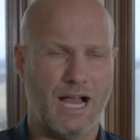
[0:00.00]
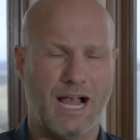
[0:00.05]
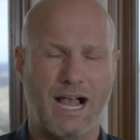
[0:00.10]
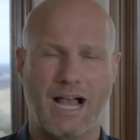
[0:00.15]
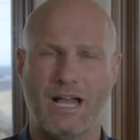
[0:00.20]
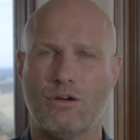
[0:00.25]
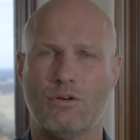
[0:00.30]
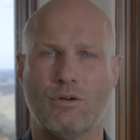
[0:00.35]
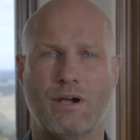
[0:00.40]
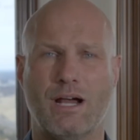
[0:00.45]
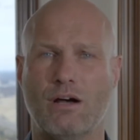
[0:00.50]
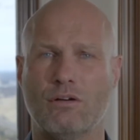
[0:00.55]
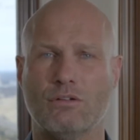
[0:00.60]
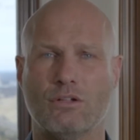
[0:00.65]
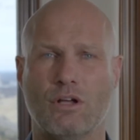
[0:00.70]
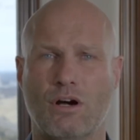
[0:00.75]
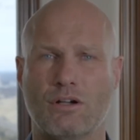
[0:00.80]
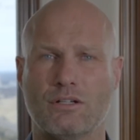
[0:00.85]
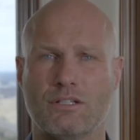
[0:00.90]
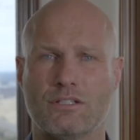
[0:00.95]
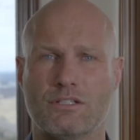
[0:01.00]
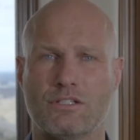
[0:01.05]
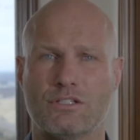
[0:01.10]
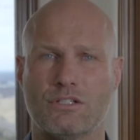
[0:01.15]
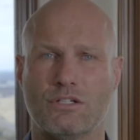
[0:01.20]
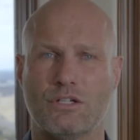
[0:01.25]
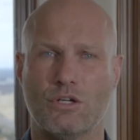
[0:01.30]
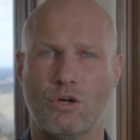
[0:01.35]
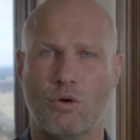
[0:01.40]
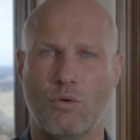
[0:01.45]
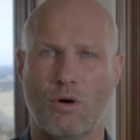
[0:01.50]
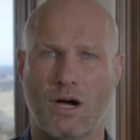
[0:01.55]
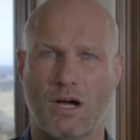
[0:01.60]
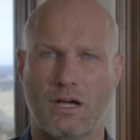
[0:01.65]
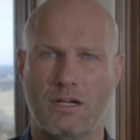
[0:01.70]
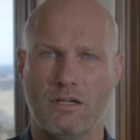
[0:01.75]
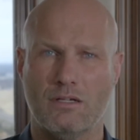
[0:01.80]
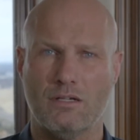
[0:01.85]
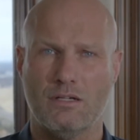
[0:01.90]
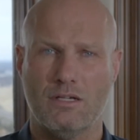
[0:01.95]
I don't know how long this is going to go
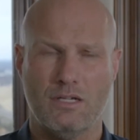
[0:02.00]
on,